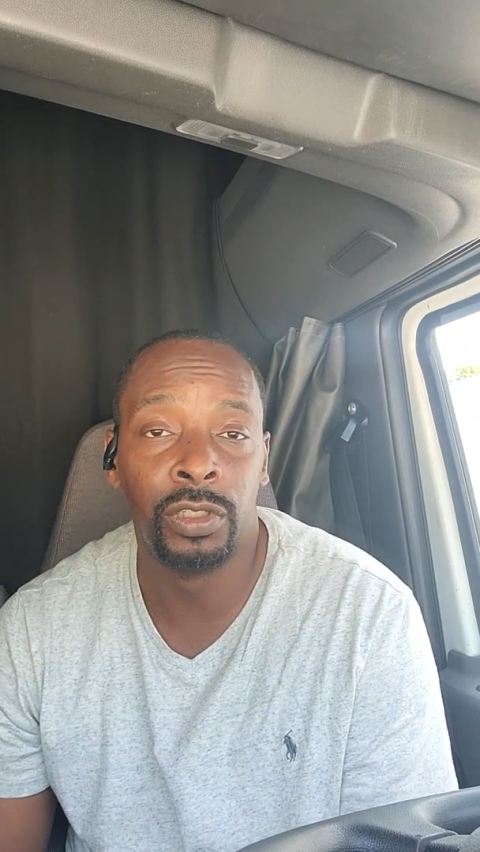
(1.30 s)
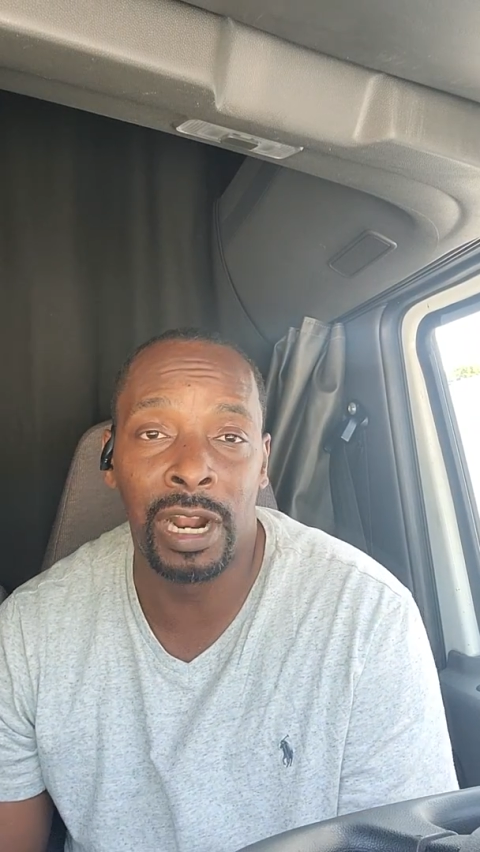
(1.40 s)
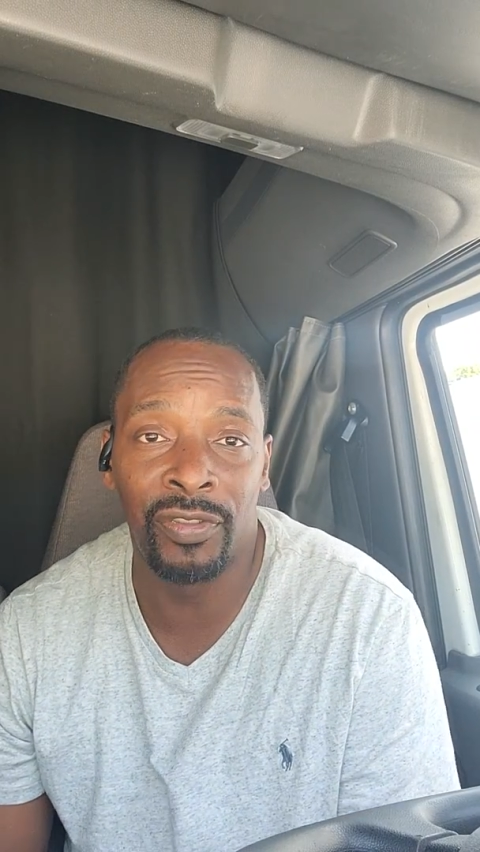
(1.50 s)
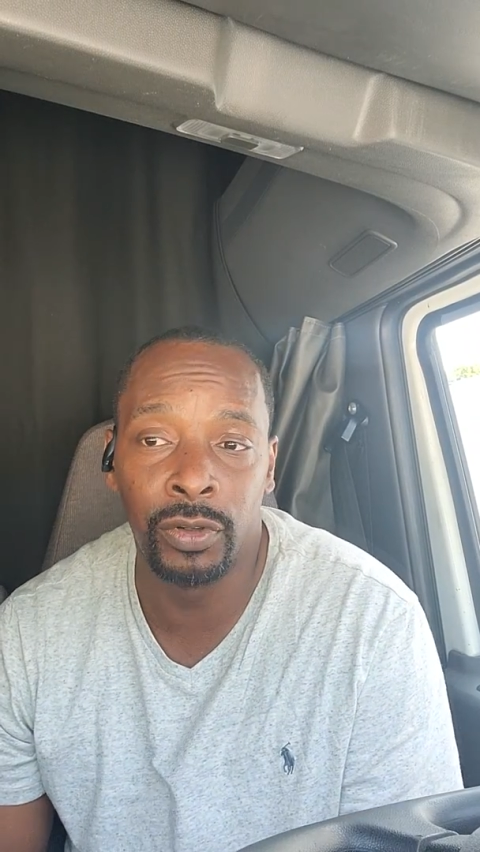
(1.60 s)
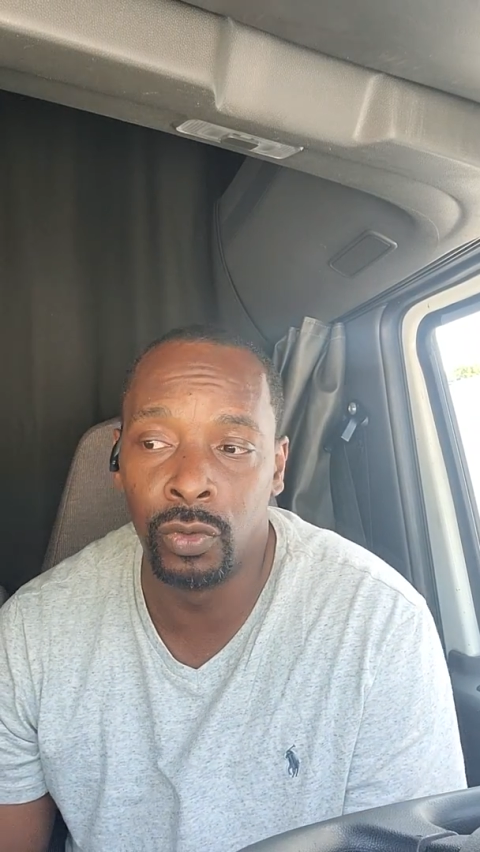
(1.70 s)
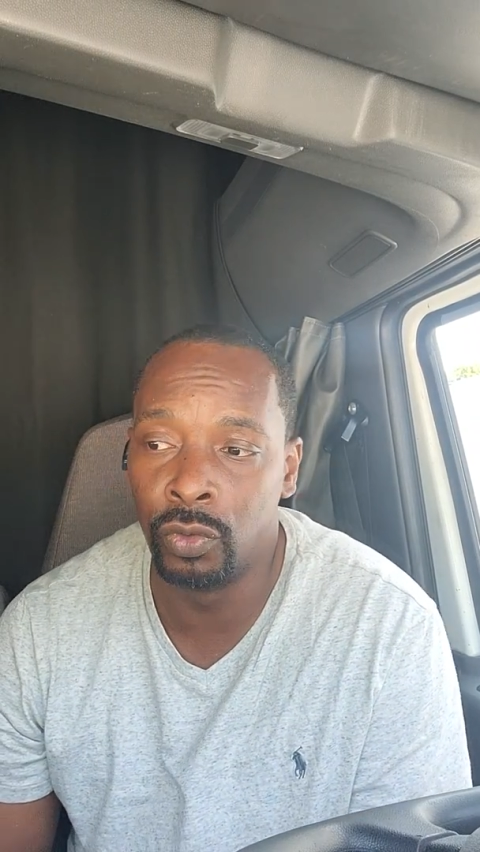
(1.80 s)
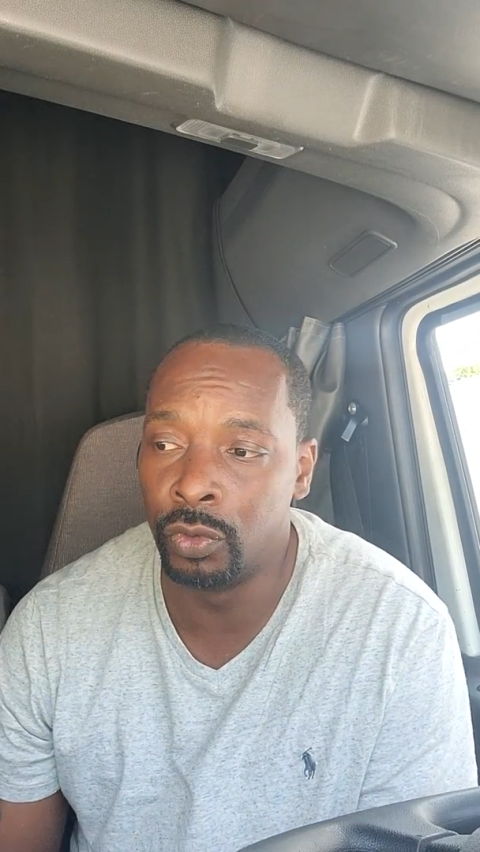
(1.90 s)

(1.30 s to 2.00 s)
Good afternoon,